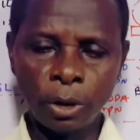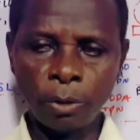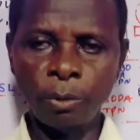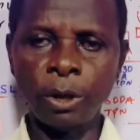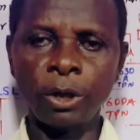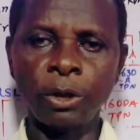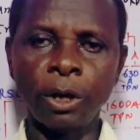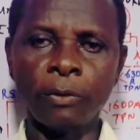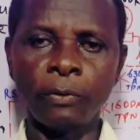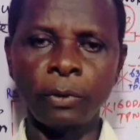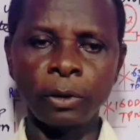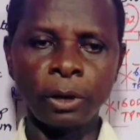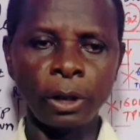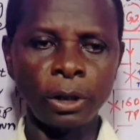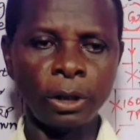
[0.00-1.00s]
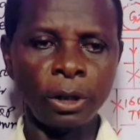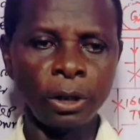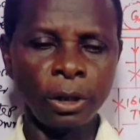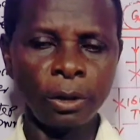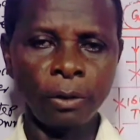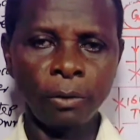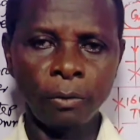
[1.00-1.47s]
the medium voltage,
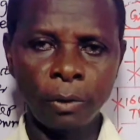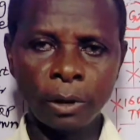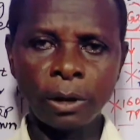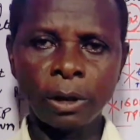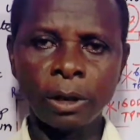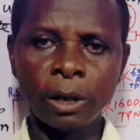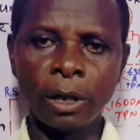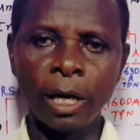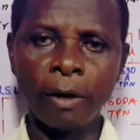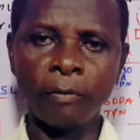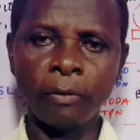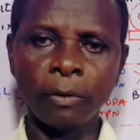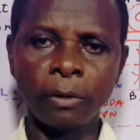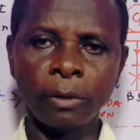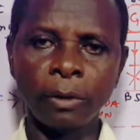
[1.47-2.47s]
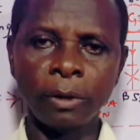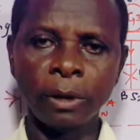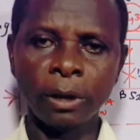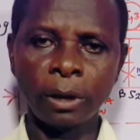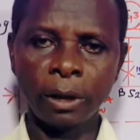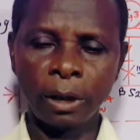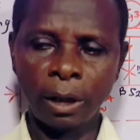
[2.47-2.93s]
which is 11
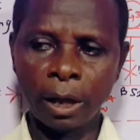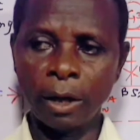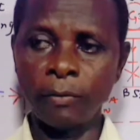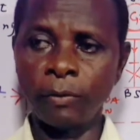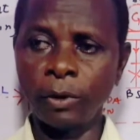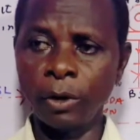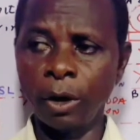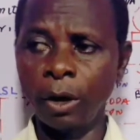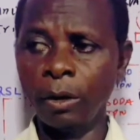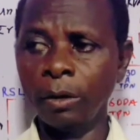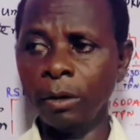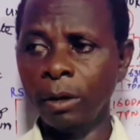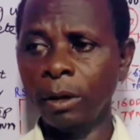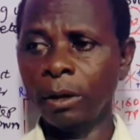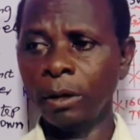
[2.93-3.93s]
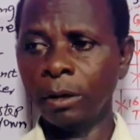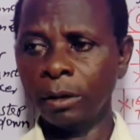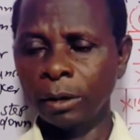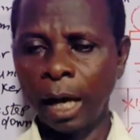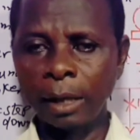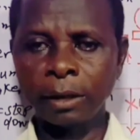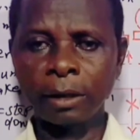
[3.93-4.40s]
kV or
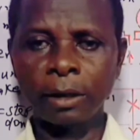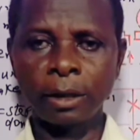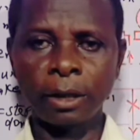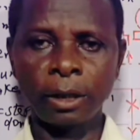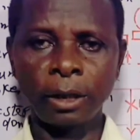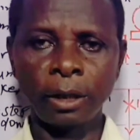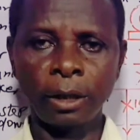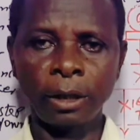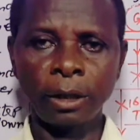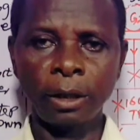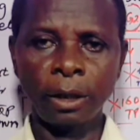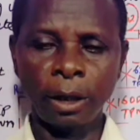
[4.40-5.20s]
33